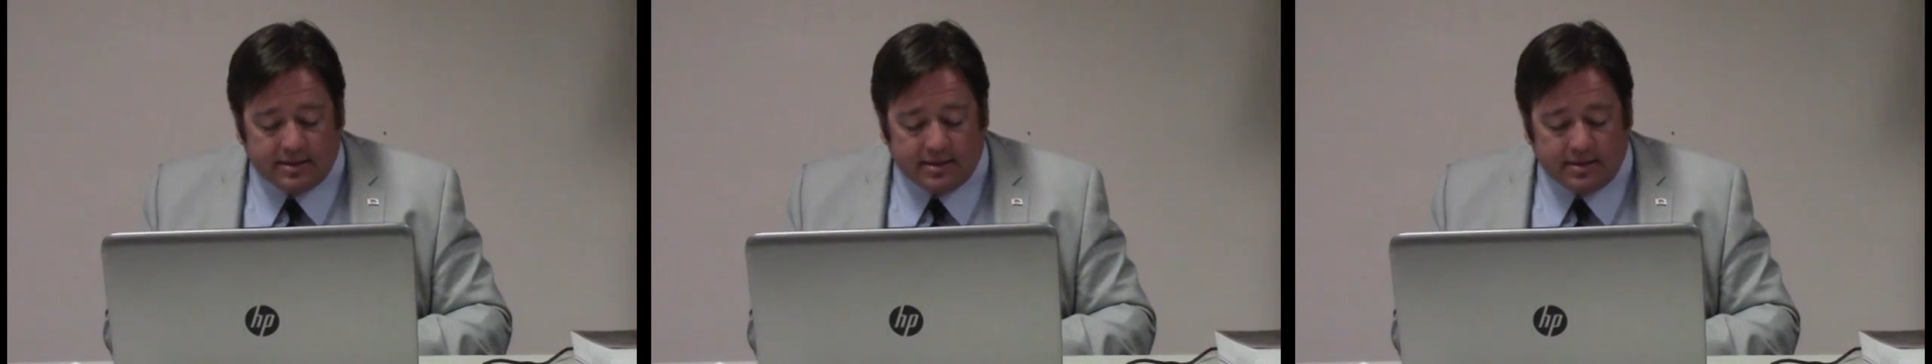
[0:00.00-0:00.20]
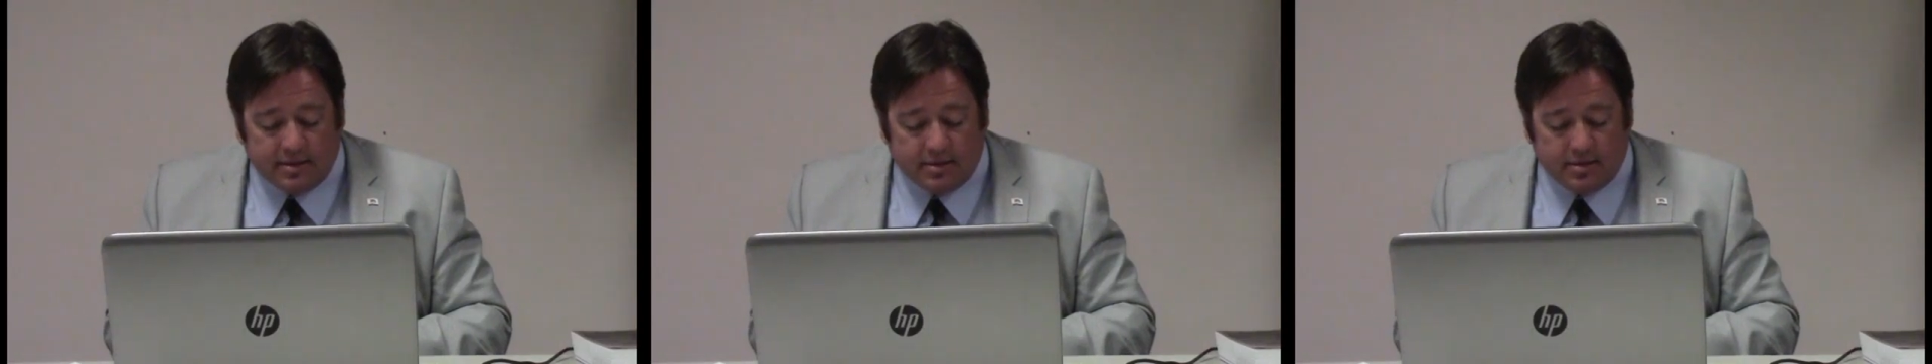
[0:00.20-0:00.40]

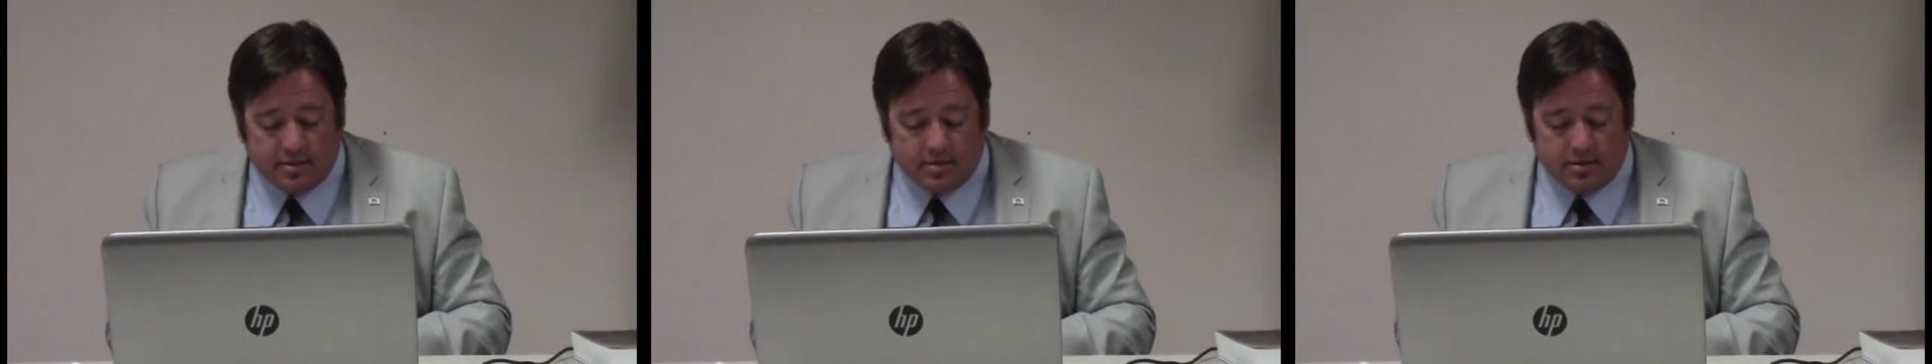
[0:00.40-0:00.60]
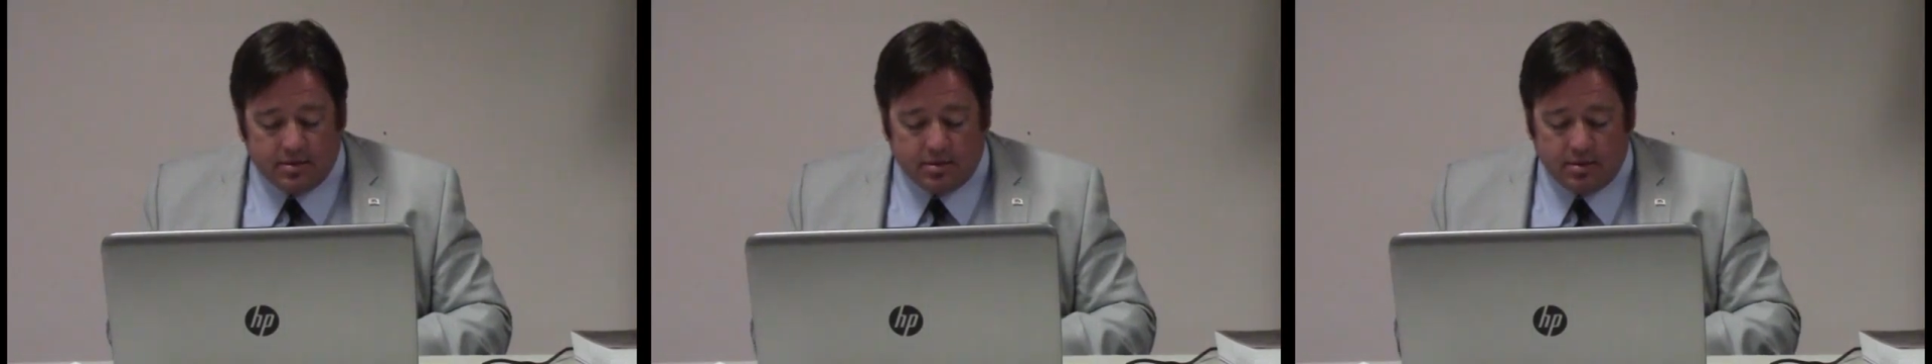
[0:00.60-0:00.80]
Yes.
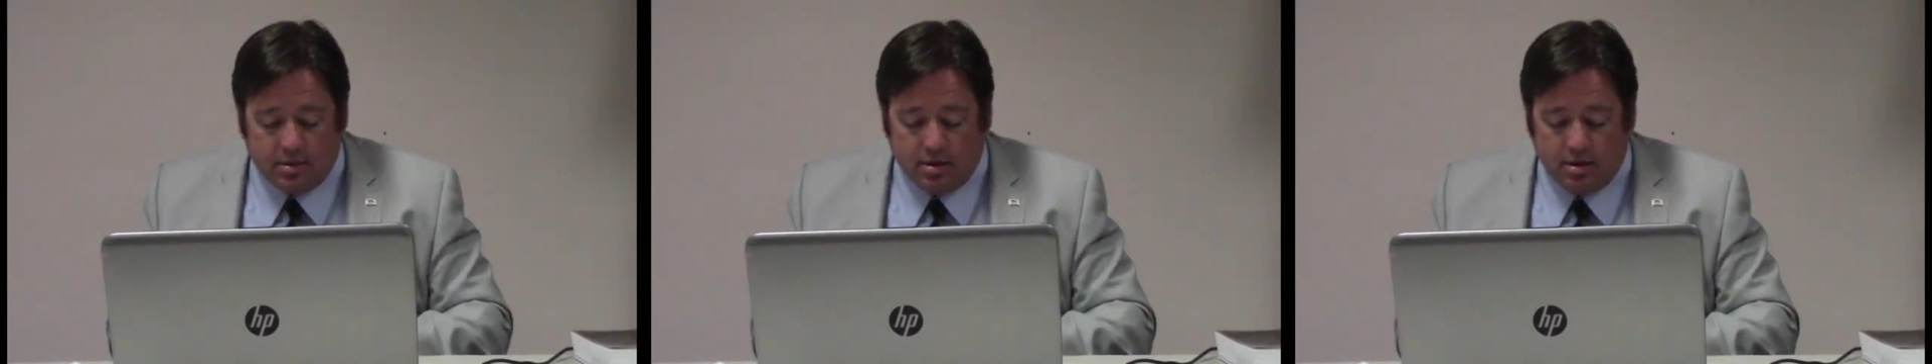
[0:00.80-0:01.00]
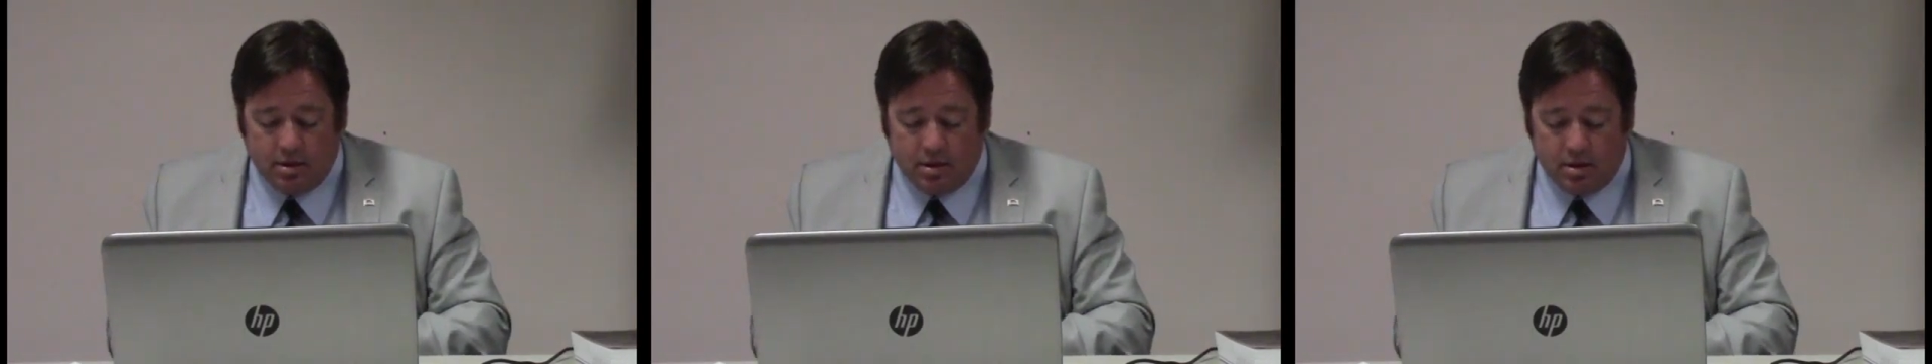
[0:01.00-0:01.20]

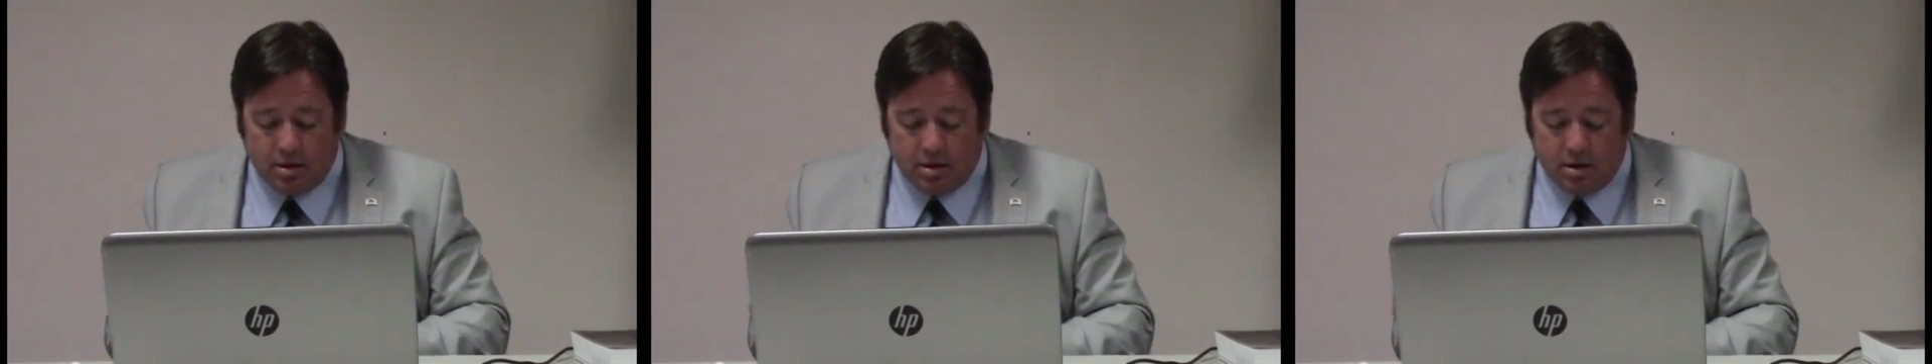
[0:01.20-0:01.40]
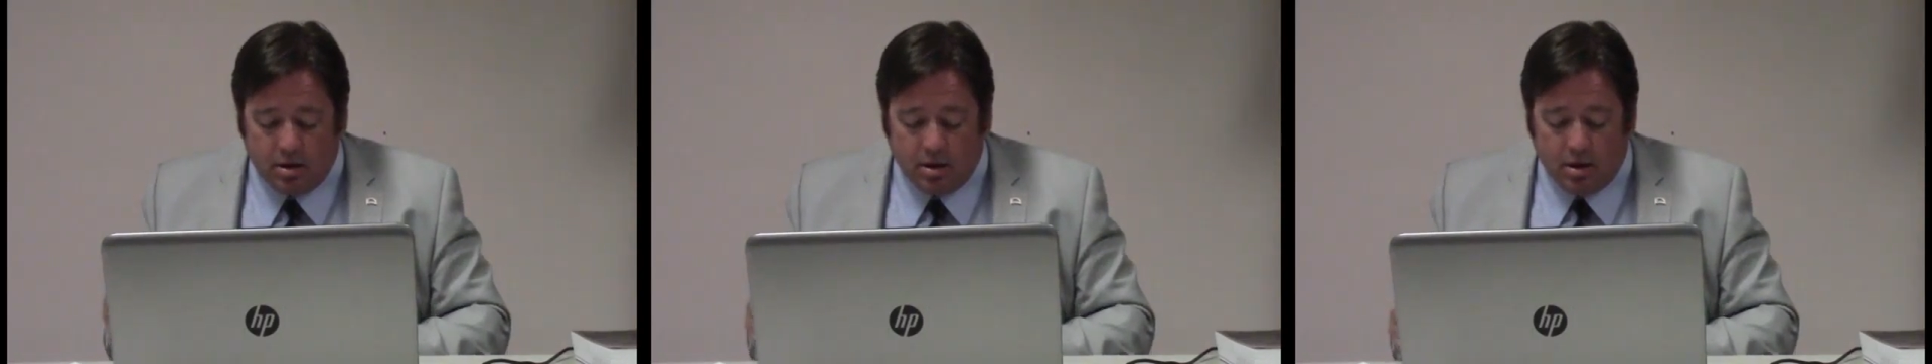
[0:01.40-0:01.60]
Yes.
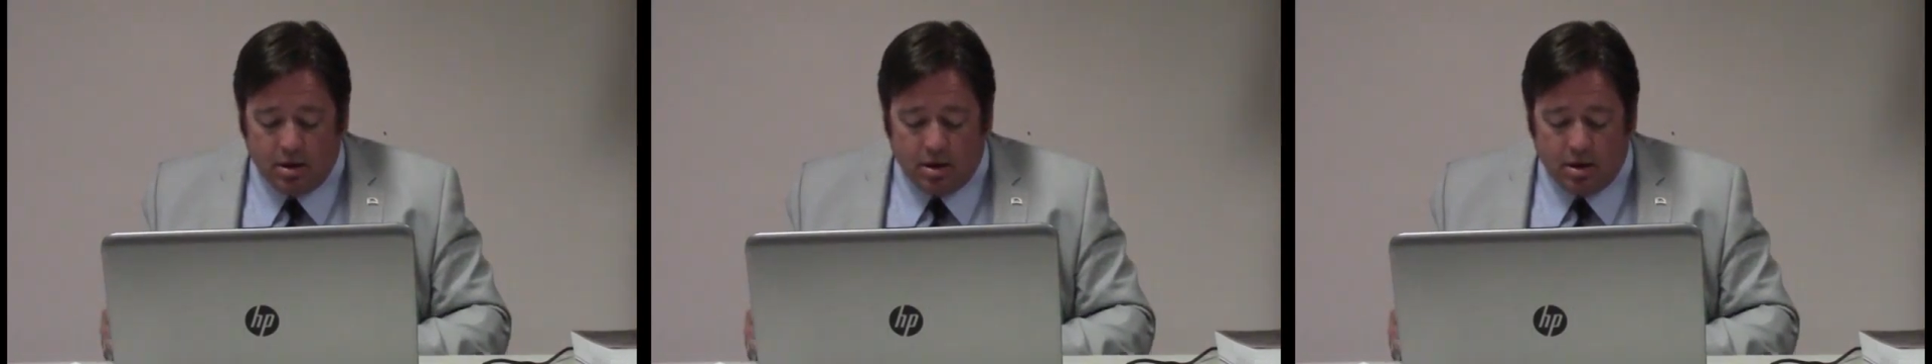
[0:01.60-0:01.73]
Yeah.